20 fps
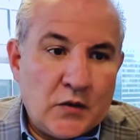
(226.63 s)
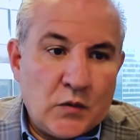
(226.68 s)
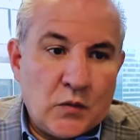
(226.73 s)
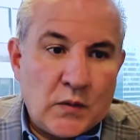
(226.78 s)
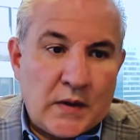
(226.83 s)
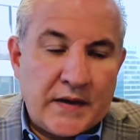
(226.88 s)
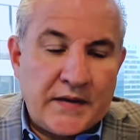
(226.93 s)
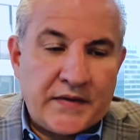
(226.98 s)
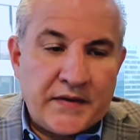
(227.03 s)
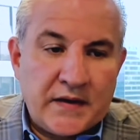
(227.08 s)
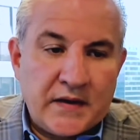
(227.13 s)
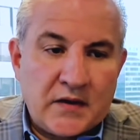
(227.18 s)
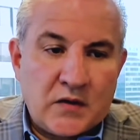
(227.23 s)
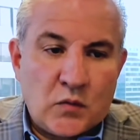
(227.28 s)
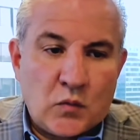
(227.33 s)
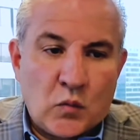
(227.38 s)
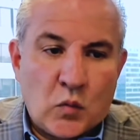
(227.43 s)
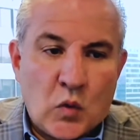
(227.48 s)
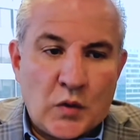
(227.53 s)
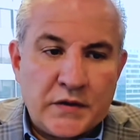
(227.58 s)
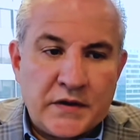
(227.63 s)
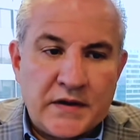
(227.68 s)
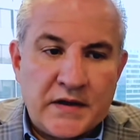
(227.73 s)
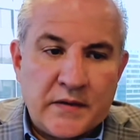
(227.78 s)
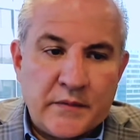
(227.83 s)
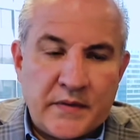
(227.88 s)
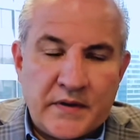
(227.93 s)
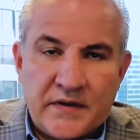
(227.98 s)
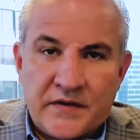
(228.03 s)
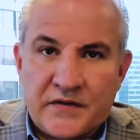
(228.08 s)
I think one of
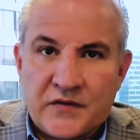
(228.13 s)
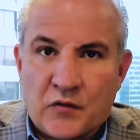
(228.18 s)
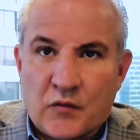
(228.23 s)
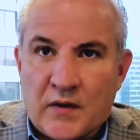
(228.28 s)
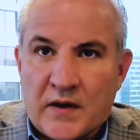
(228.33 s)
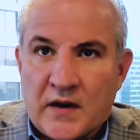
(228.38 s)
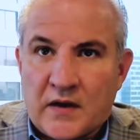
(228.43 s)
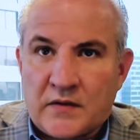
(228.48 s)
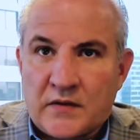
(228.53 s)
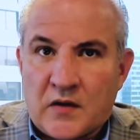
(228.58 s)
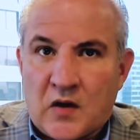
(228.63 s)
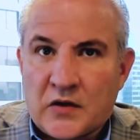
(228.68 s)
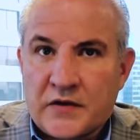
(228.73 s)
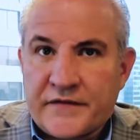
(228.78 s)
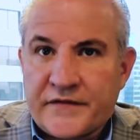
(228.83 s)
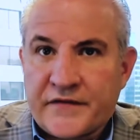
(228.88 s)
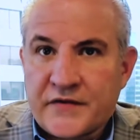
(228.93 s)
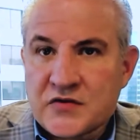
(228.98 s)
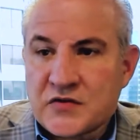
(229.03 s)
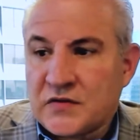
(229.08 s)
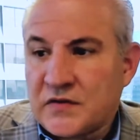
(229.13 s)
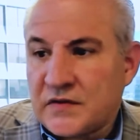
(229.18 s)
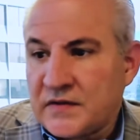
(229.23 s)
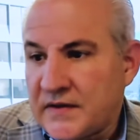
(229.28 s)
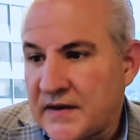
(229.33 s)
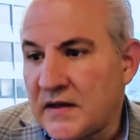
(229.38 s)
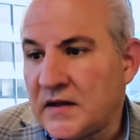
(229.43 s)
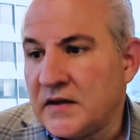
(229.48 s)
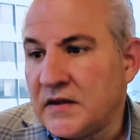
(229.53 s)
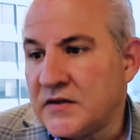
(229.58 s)
them is around artificial
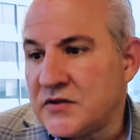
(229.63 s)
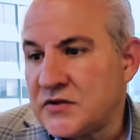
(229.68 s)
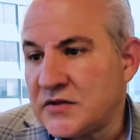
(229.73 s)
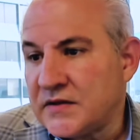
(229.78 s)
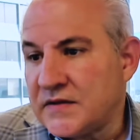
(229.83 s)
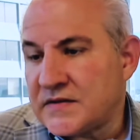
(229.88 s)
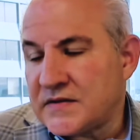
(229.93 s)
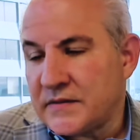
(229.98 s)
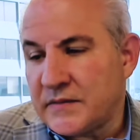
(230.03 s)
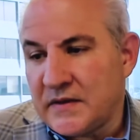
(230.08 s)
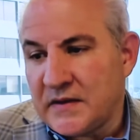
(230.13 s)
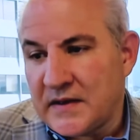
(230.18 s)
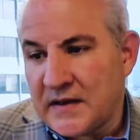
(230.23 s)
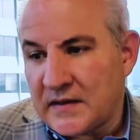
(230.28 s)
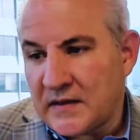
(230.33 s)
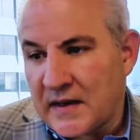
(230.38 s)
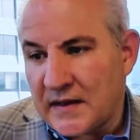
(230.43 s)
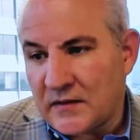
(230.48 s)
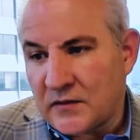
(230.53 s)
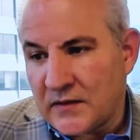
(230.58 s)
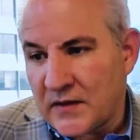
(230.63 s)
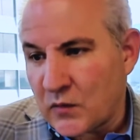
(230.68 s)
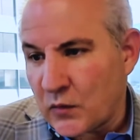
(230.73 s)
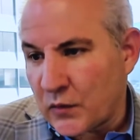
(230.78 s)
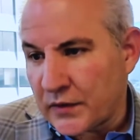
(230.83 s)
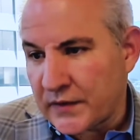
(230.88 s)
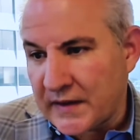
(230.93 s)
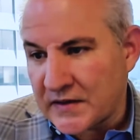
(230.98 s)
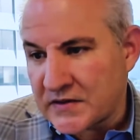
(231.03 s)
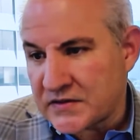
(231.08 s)
intelligence. I mean, that I know that
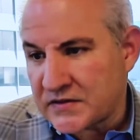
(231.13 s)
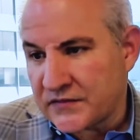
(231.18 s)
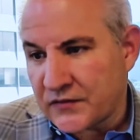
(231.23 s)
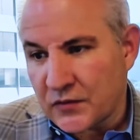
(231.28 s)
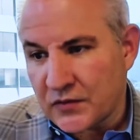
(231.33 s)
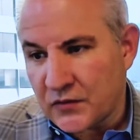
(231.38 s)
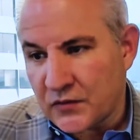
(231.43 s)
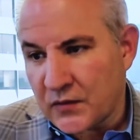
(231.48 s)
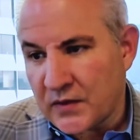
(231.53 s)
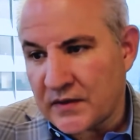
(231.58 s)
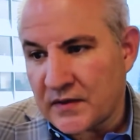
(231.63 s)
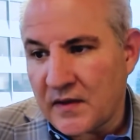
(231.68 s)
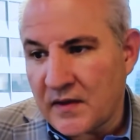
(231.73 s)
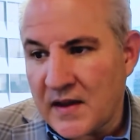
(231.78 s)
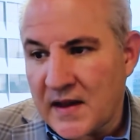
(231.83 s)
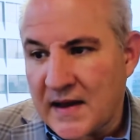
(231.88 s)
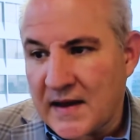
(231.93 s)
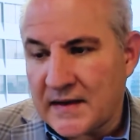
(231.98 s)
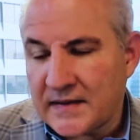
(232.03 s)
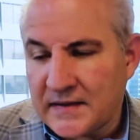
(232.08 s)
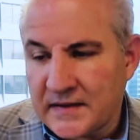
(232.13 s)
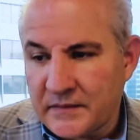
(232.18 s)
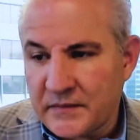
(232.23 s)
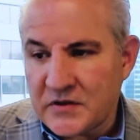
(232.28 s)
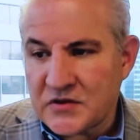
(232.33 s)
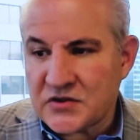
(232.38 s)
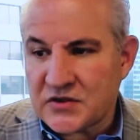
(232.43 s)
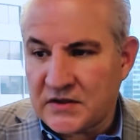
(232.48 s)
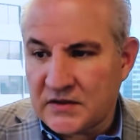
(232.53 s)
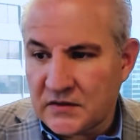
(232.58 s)
word gets thrown around a lot, in
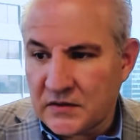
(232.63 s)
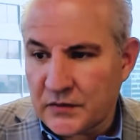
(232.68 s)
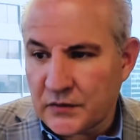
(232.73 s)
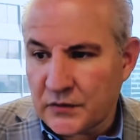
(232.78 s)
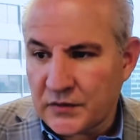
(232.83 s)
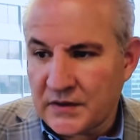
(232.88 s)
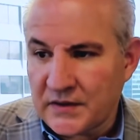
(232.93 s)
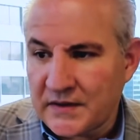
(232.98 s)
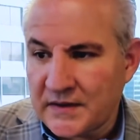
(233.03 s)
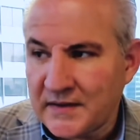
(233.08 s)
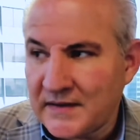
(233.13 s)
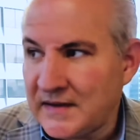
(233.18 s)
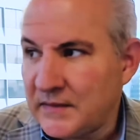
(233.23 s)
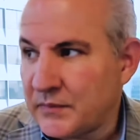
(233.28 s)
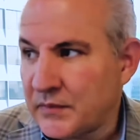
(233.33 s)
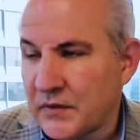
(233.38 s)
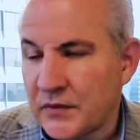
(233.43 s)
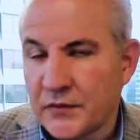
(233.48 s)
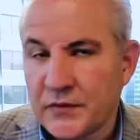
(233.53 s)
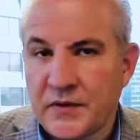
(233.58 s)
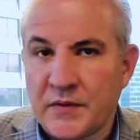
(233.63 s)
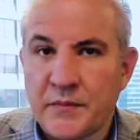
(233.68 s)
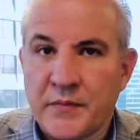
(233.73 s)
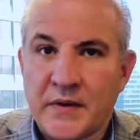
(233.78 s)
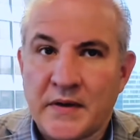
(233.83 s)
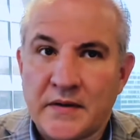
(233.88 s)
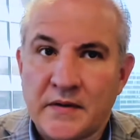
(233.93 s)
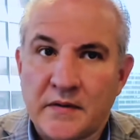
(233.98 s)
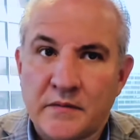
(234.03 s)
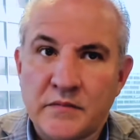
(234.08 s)
machine learning and deep learning,
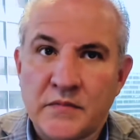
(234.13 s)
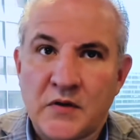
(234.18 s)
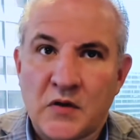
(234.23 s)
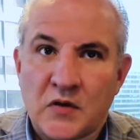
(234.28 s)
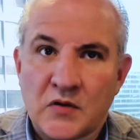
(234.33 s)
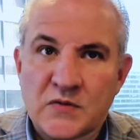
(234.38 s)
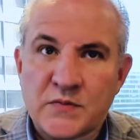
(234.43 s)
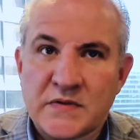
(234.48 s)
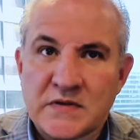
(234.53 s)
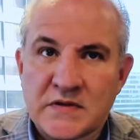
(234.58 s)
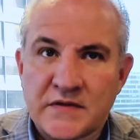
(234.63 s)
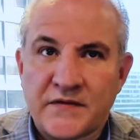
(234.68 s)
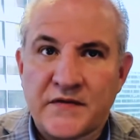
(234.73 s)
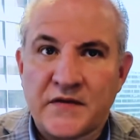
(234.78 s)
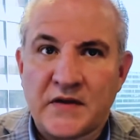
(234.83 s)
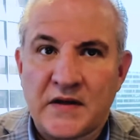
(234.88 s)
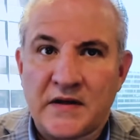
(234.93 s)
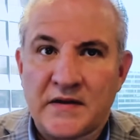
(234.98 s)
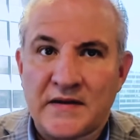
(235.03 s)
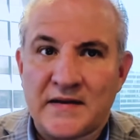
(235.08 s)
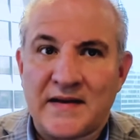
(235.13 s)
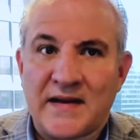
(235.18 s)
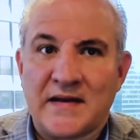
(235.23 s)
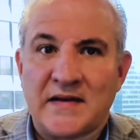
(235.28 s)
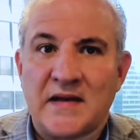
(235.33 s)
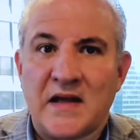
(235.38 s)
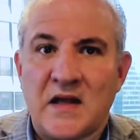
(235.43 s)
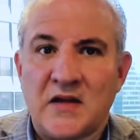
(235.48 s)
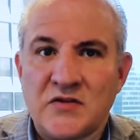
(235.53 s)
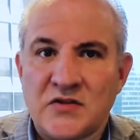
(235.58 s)
but specifically on the
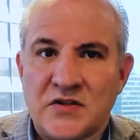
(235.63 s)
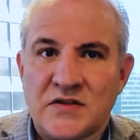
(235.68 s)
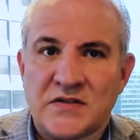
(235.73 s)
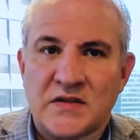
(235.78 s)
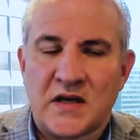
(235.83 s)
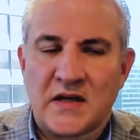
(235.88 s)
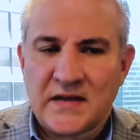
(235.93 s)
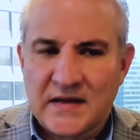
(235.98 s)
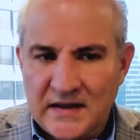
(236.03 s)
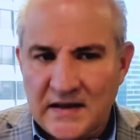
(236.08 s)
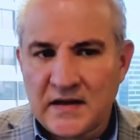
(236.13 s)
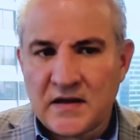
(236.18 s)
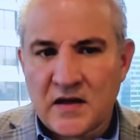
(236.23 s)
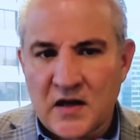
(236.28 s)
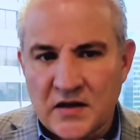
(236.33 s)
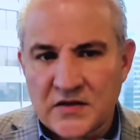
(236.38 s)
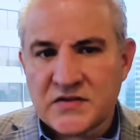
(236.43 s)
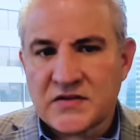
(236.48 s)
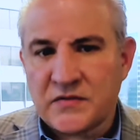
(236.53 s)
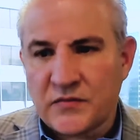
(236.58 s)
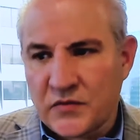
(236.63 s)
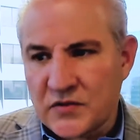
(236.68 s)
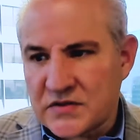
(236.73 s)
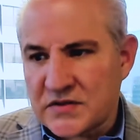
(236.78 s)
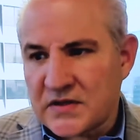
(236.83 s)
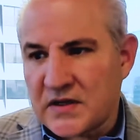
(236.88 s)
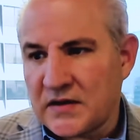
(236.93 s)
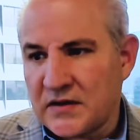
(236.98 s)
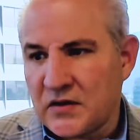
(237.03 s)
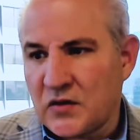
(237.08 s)
technology side and then customer
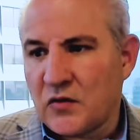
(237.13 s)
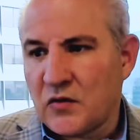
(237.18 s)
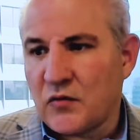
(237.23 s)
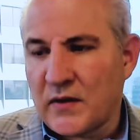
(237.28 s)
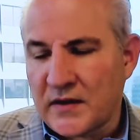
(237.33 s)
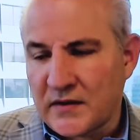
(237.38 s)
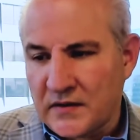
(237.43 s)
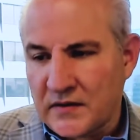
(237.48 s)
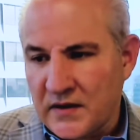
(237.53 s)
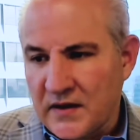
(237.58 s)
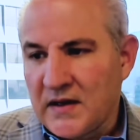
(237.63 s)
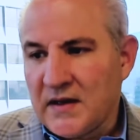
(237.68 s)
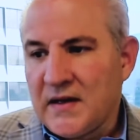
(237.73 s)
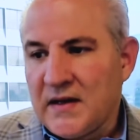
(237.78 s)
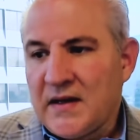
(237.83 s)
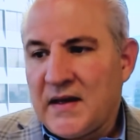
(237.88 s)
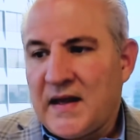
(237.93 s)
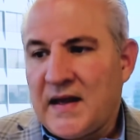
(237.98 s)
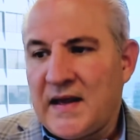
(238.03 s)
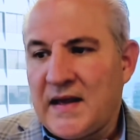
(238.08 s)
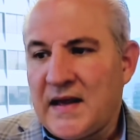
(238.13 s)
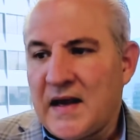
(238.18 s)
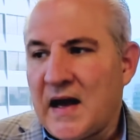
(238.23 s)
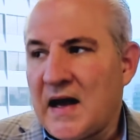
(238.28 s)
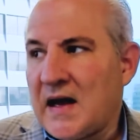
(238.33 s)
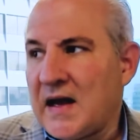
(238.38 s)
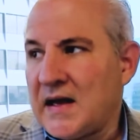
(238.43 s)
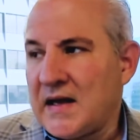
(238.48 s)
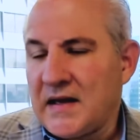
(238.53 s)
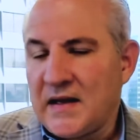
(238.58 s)
side, around
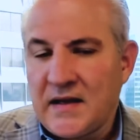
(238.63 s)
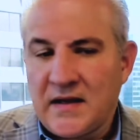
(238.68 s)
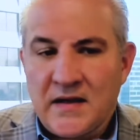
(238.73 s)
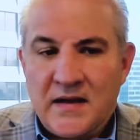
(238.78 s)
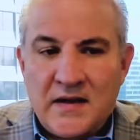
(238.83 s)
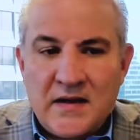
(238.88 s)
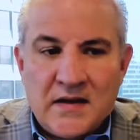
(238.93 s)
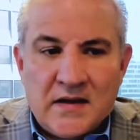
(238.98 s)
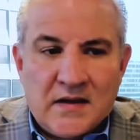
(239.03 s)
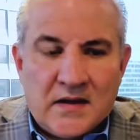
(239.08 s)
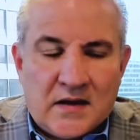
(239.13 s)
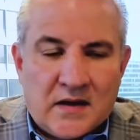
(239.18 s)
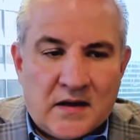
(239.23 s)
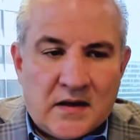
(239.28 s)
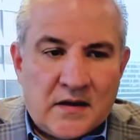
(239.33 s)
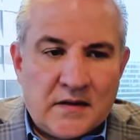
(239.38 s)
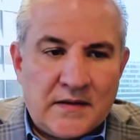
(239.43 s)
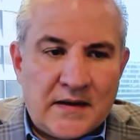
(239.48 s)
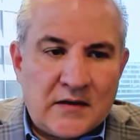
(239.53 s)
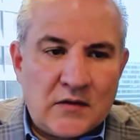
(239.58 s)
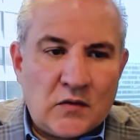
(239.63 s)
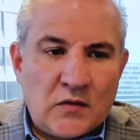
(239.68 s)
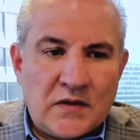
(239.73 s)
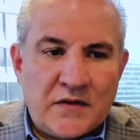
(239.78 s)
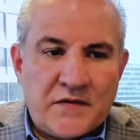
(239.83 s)
AI, not only